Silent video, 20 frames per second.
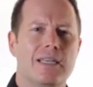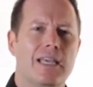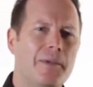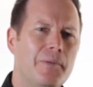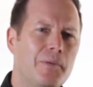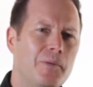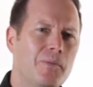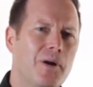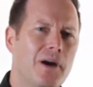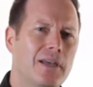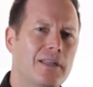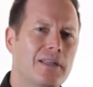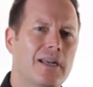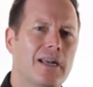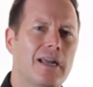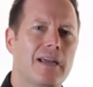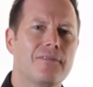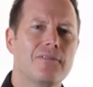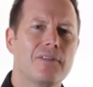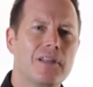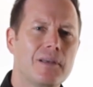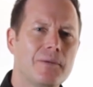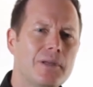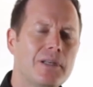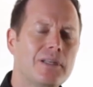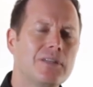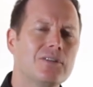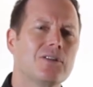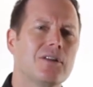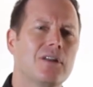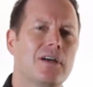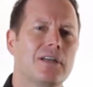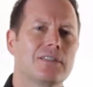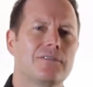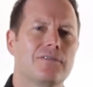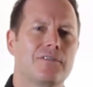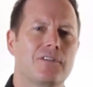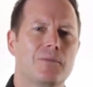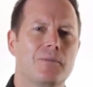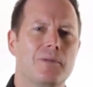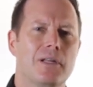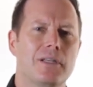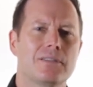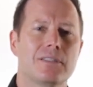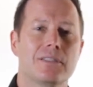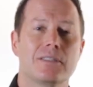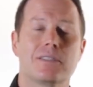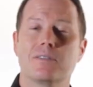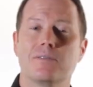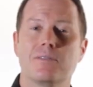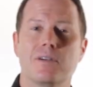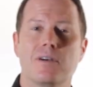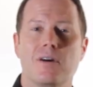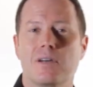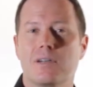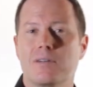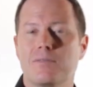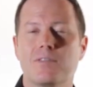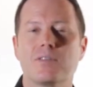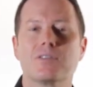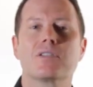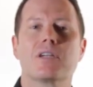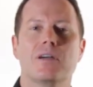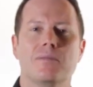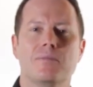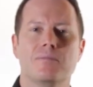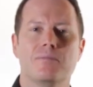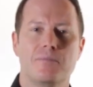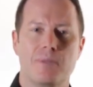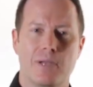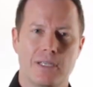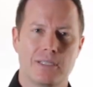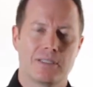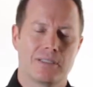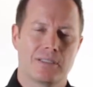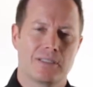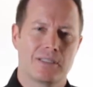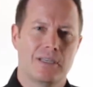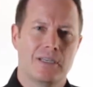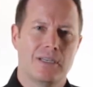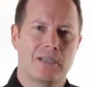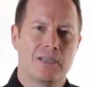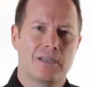Keep in mind that I have limited slots available as it's on a first-come basis.